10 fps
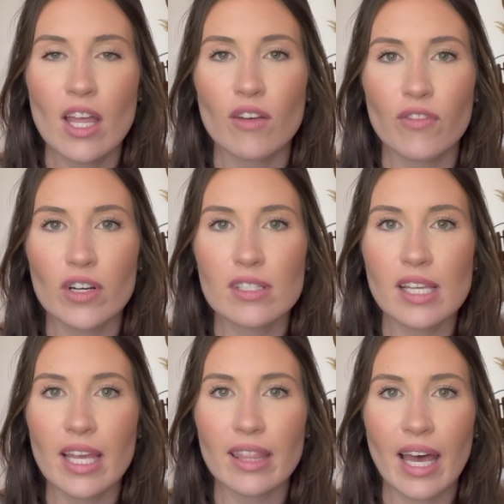the first
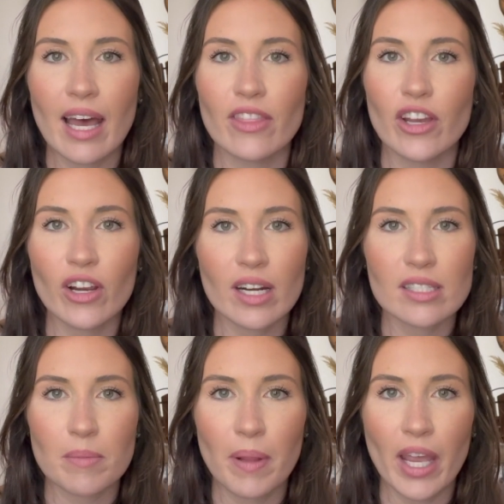thing that they're going to
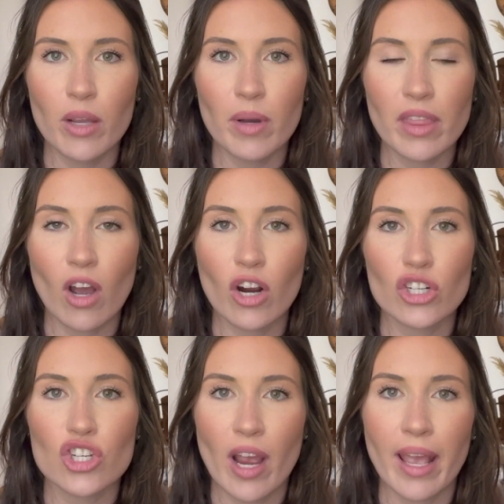supply you with are
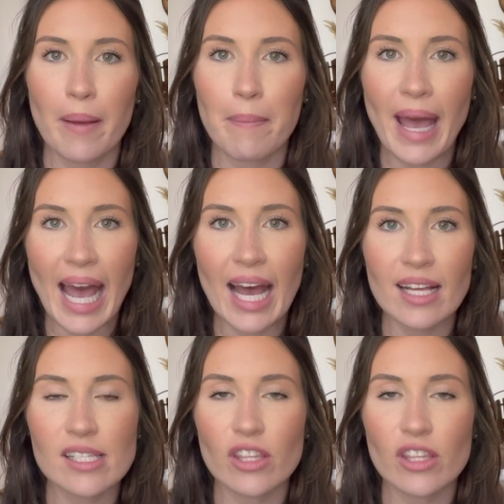giant pads.